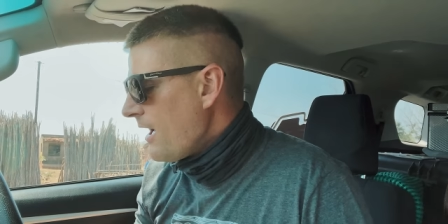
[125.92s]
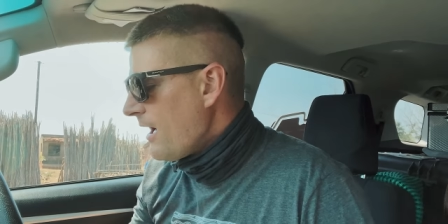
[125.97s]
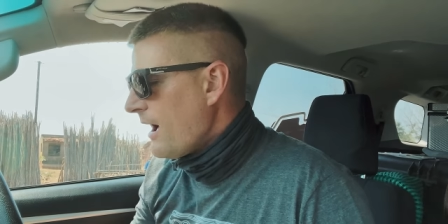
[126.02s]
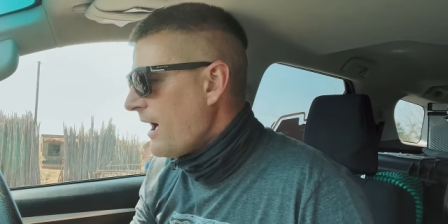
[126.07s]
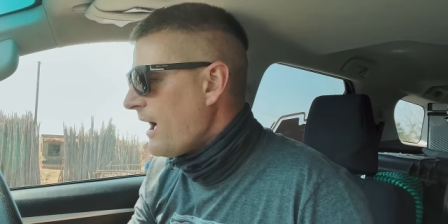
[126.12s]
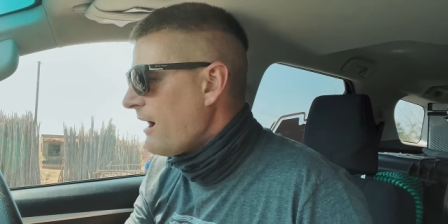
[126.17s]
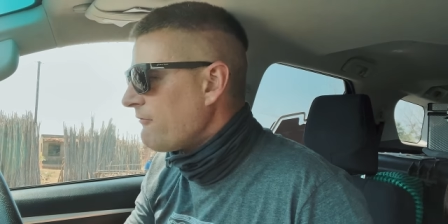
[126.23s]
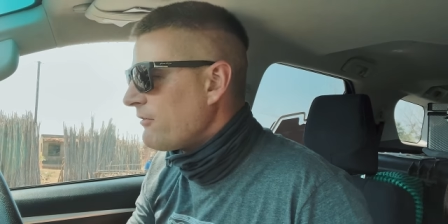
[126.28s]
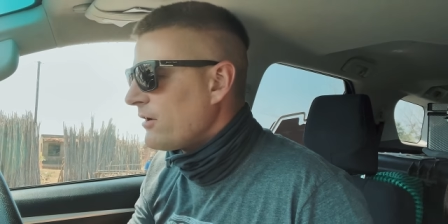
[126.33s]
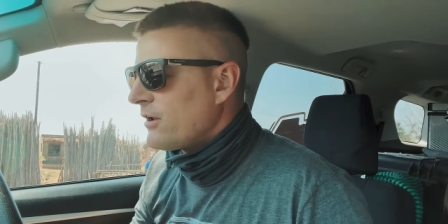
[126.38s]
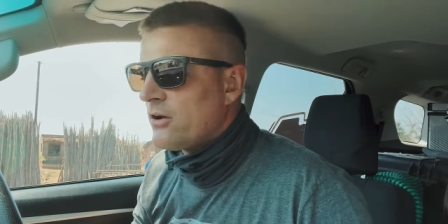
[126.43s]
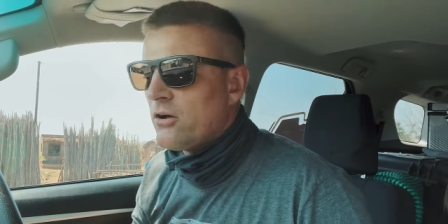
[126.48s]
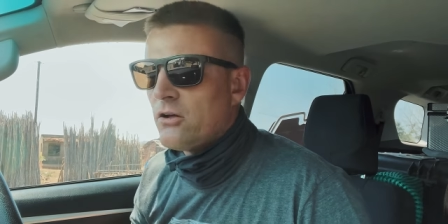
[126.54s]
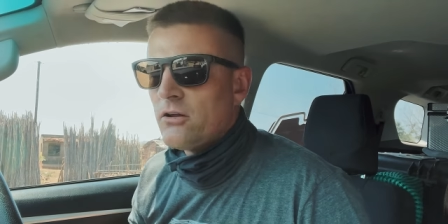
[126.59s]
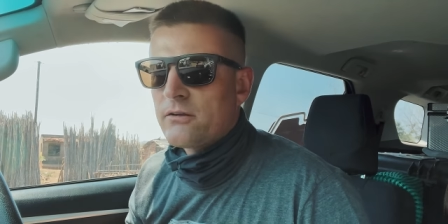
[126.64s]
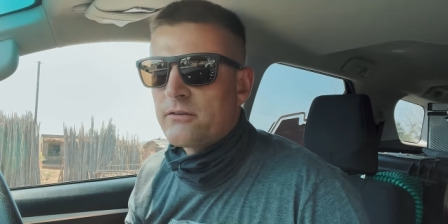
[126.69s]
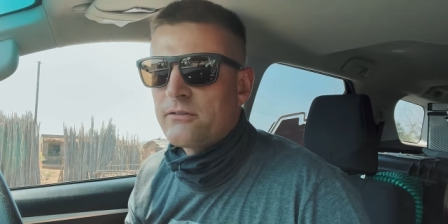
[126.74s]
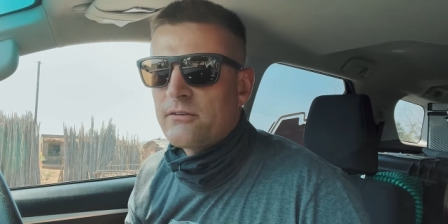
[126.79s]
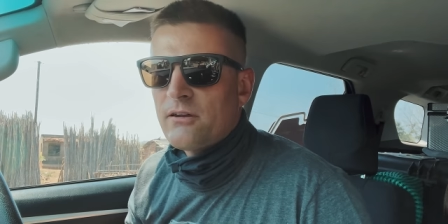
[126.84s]
I have a
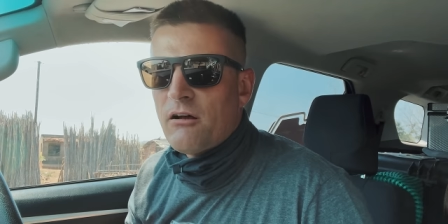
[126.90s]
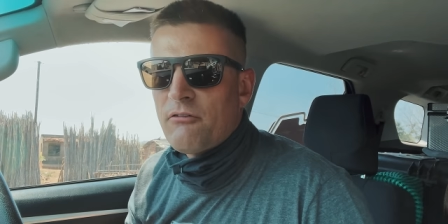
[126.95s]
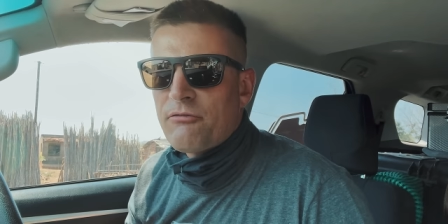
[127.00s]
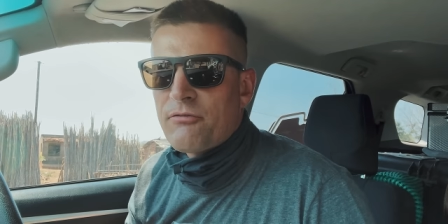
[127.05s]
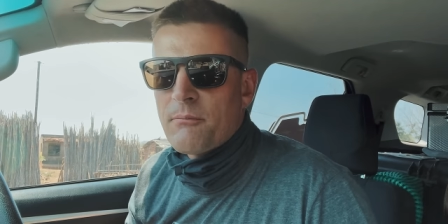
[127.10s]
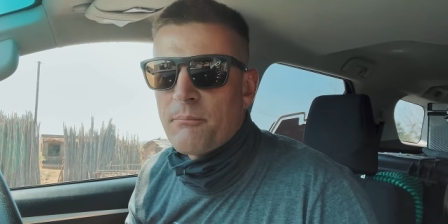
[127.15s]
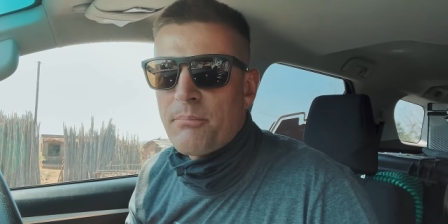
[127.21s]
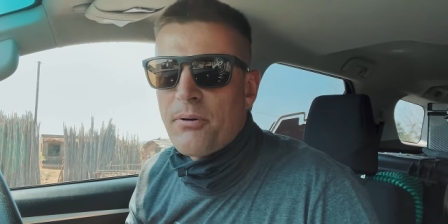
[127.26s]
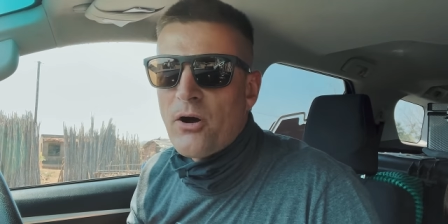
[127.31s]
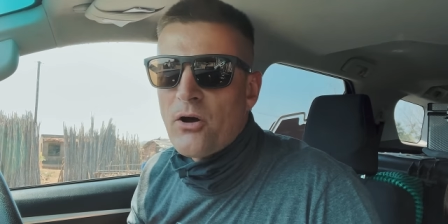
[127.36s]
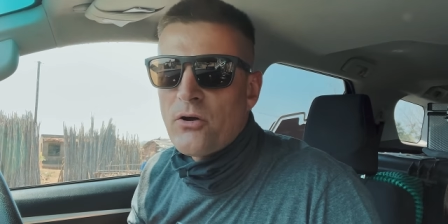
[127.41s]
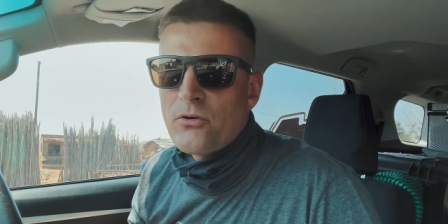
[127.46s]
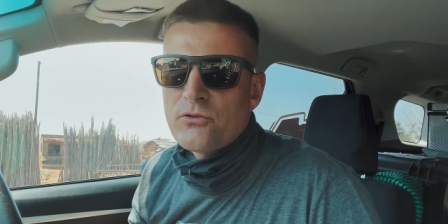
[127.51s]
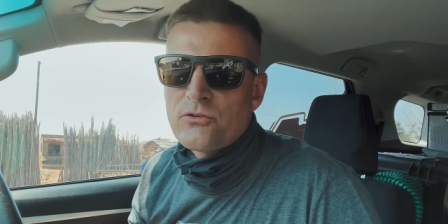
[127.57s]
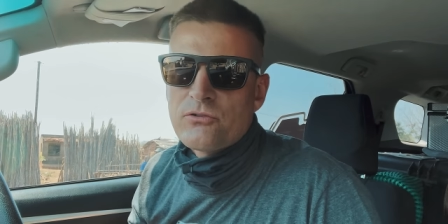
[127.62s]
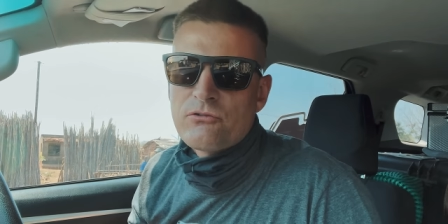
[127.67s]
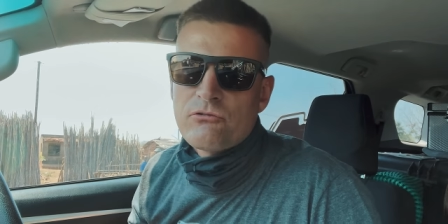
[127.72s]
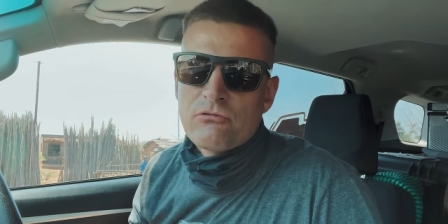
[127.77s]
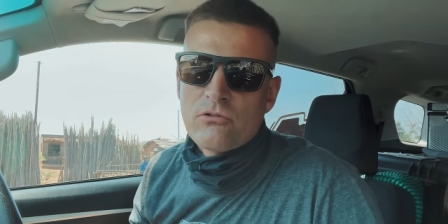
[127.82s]
little
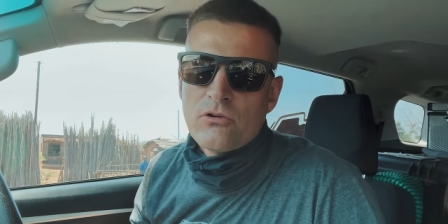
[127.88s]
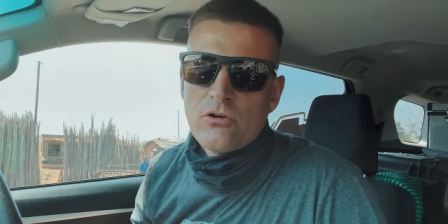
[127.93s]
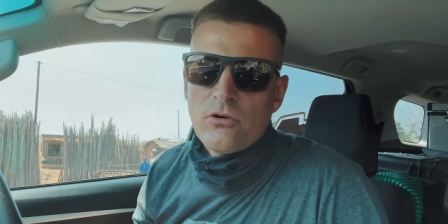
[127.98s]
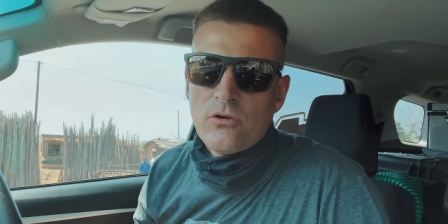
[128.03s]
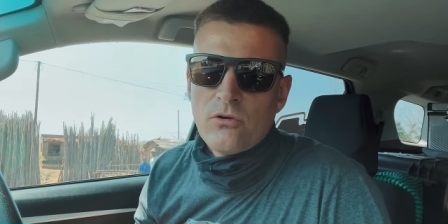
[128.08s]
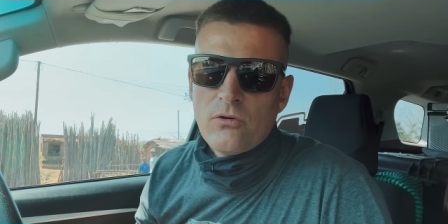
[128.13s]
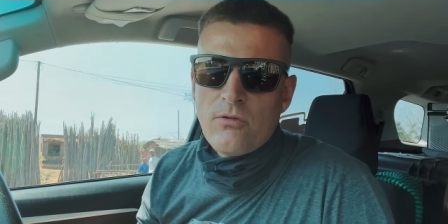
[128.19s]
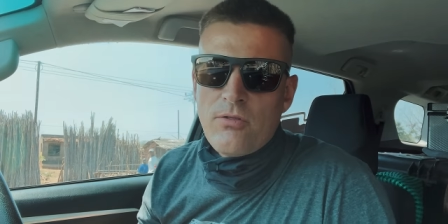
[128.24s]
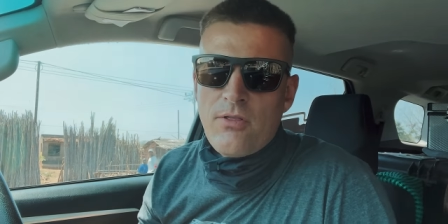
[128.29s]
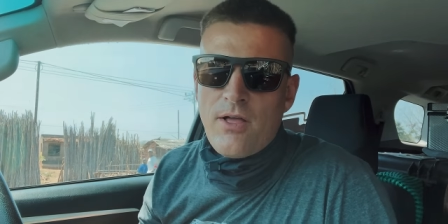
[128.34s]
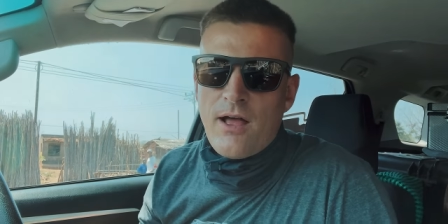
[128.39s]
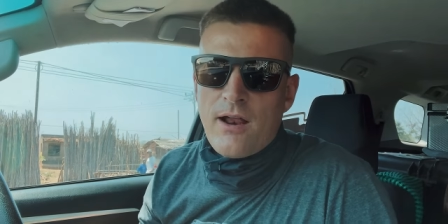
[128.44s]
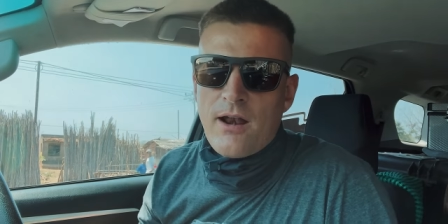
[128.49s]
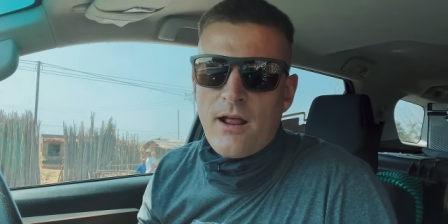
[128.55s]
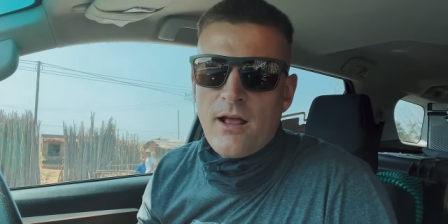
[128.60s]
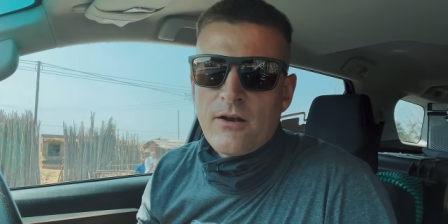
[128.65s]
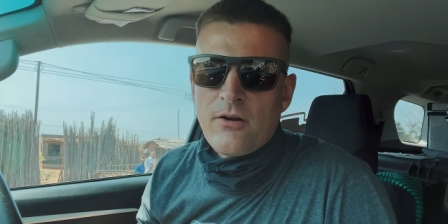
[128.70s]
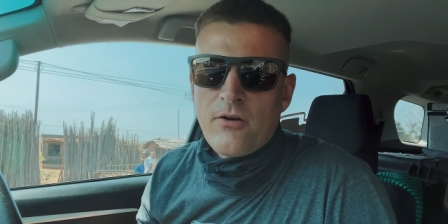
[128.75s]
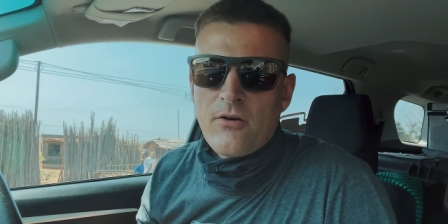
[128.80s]
self-imposed rule that
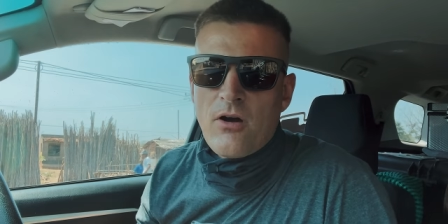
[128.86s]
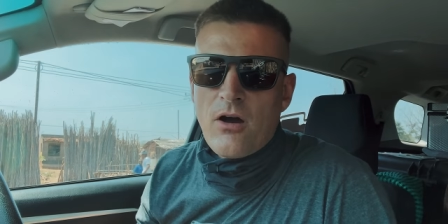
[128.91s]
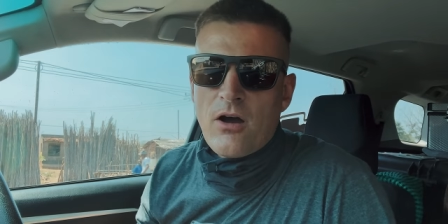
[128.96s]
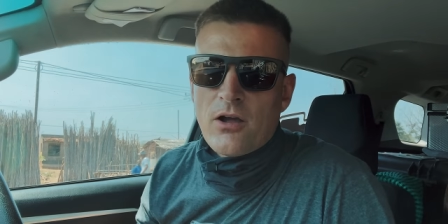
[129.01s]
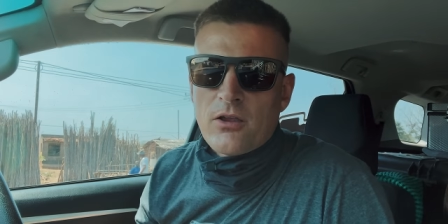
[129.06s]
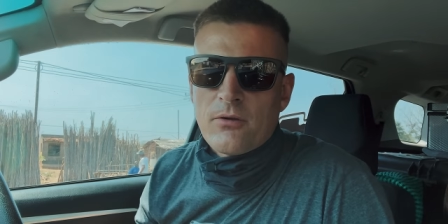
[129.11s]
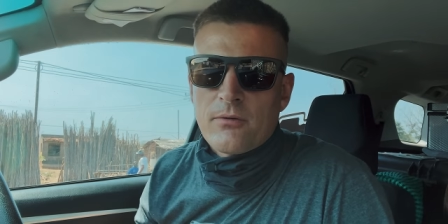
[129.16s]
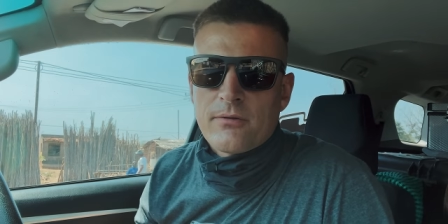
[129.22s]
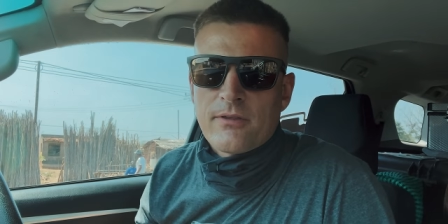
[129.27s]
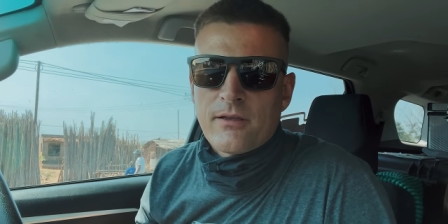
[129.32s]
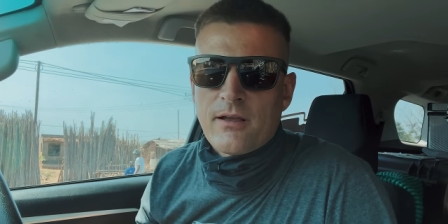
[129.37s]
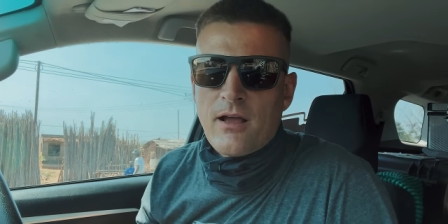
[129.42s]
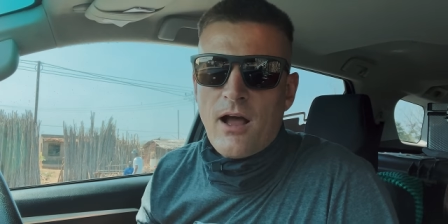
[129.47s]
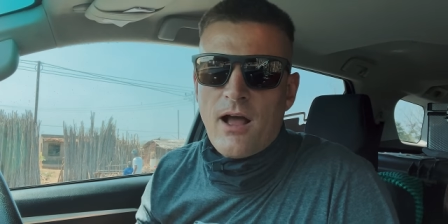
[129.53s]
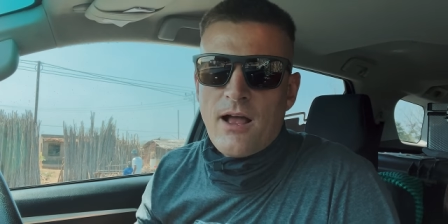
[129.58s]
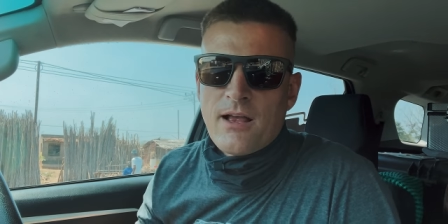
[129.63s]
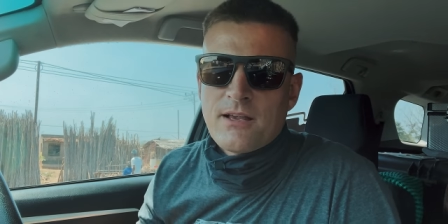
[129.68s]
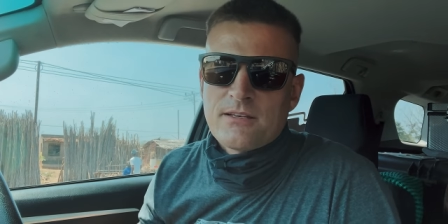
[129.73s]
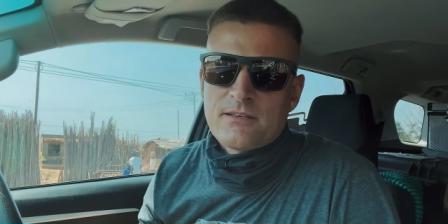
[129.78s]
I don't argue with the
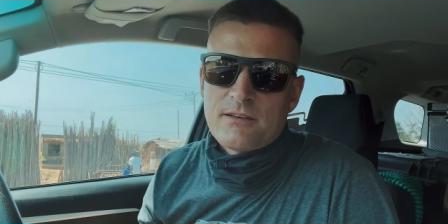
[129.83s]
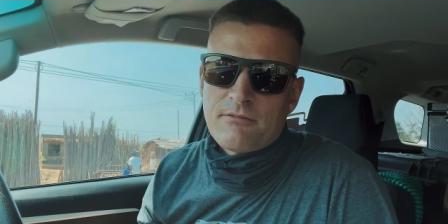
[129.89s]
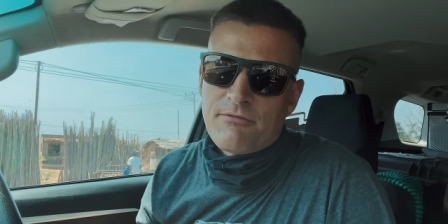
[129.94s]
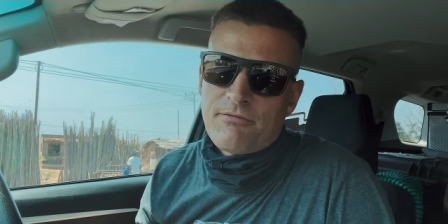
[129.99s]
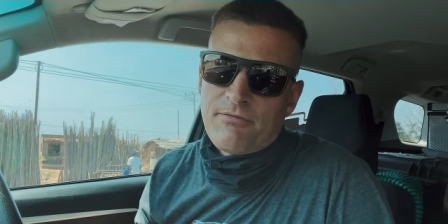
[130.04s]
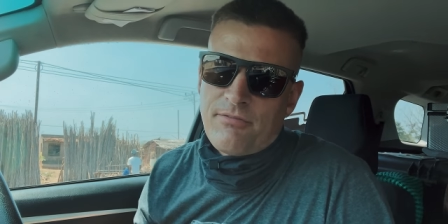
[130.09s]
guys